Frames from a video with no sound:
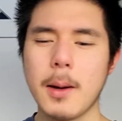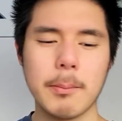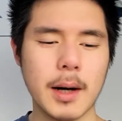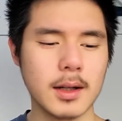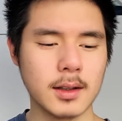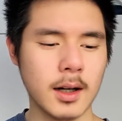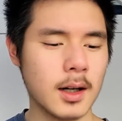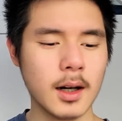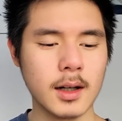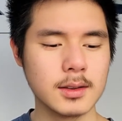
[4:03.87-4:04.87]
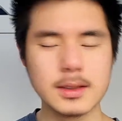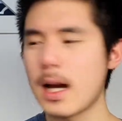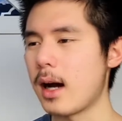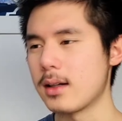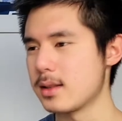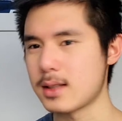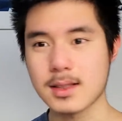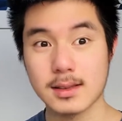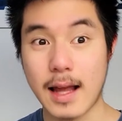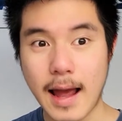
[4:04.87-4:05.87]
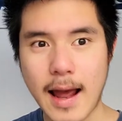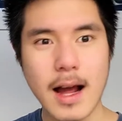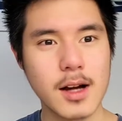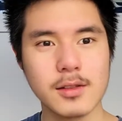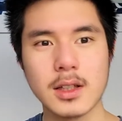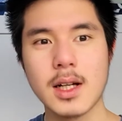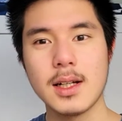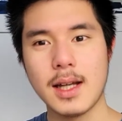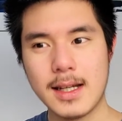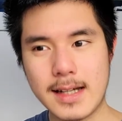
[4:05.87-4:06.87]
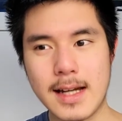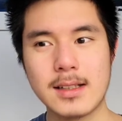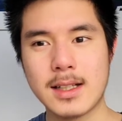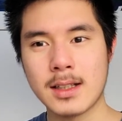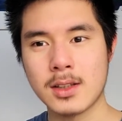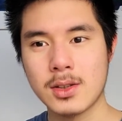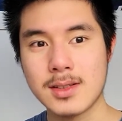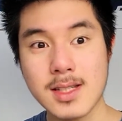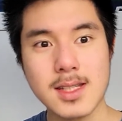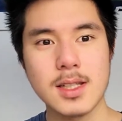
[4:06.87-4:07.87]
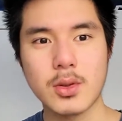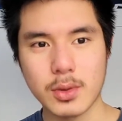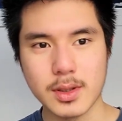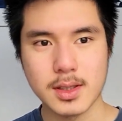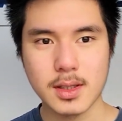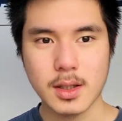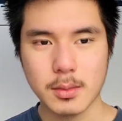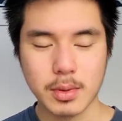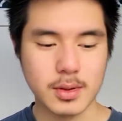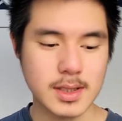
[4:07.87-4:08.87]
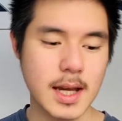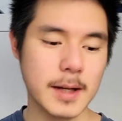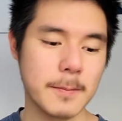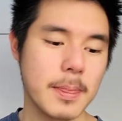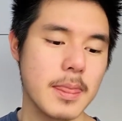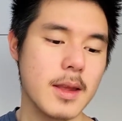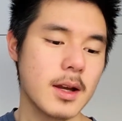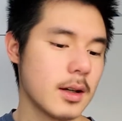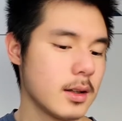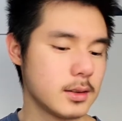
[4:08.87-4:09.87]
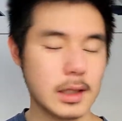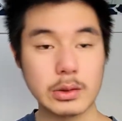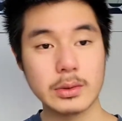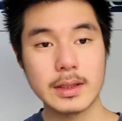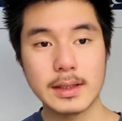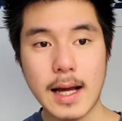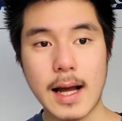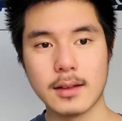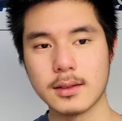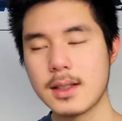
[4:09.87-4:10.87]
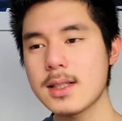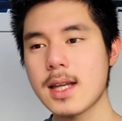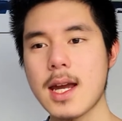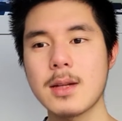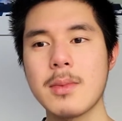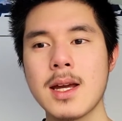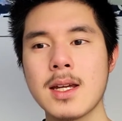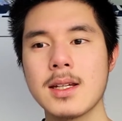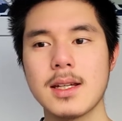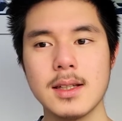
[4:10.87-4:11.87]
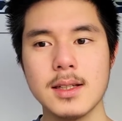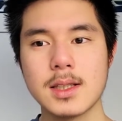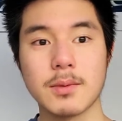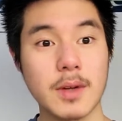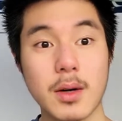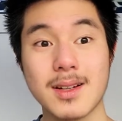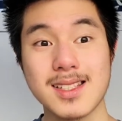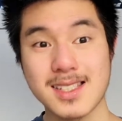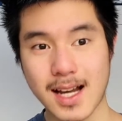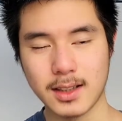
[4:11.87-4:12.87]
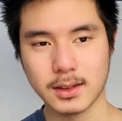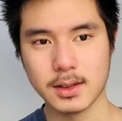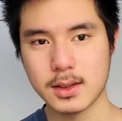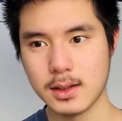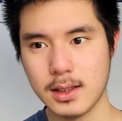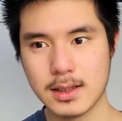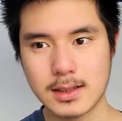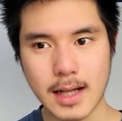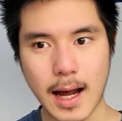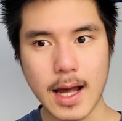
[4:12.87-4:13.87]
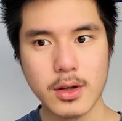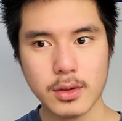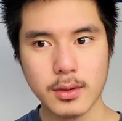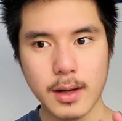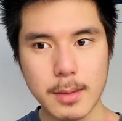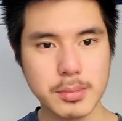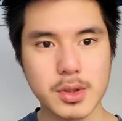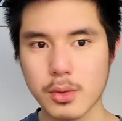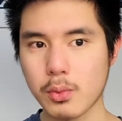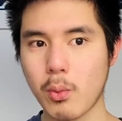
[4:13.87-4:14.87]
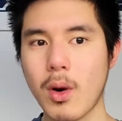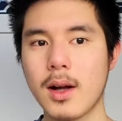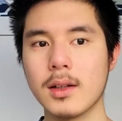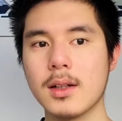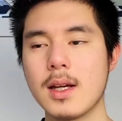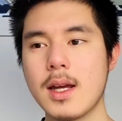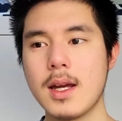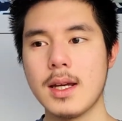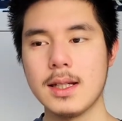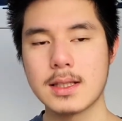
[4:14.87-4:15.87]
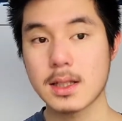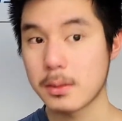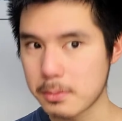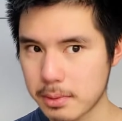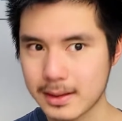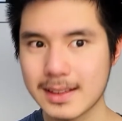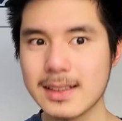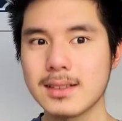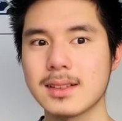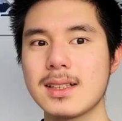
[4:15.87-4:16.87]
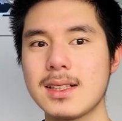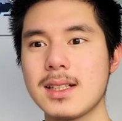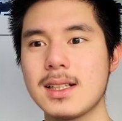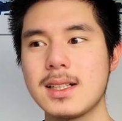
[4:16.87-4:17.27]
But yeah, it doesn't have an ending sequence, per se. Not only that, this anime is very silent. The entire episode 1 is completely